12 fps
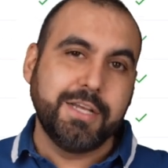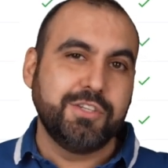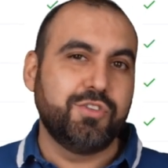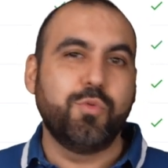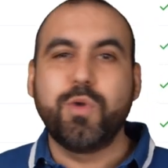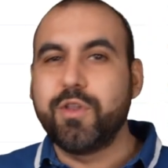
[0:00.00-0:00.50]

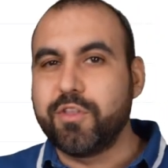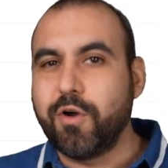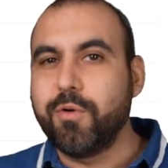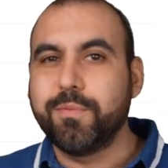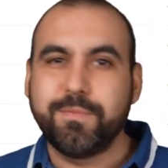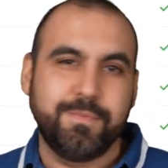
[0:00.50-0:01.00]
so we
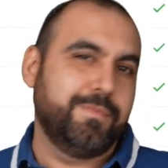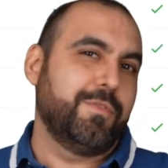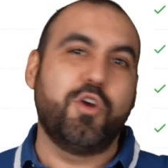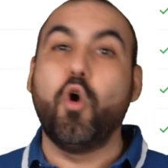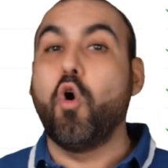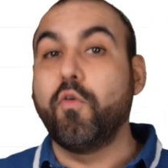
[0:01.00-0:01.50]
don't
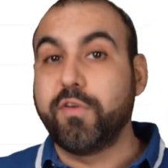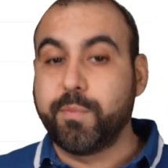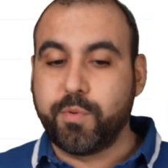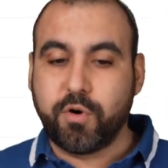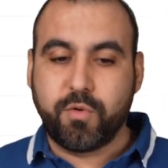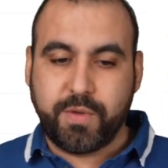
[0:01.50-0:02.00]
go
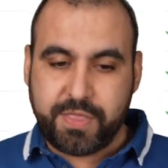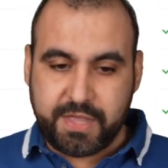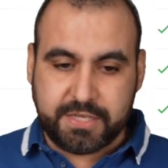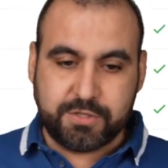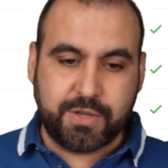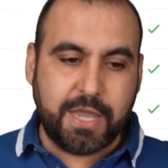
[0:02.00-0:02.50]
overboard with
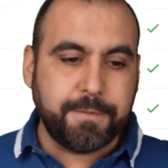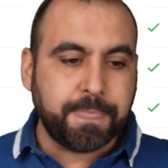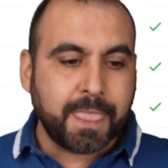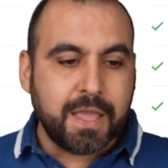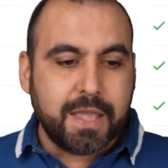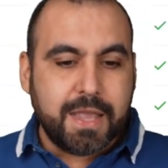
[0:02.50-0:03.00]
this, okay?
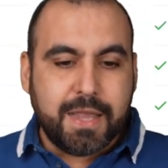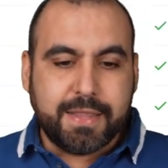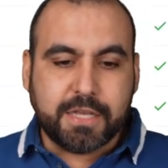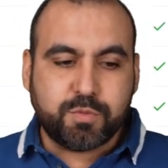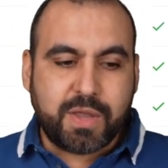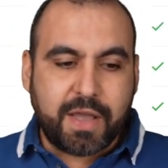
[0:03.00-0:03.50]

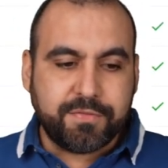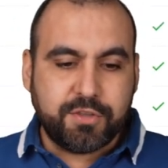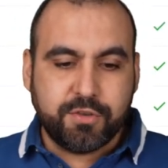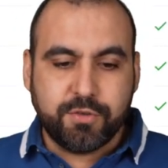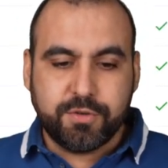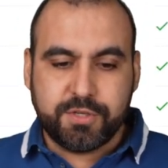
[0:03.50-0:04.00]
Next, we have
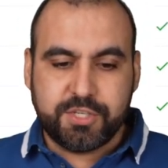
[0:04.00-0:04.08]
to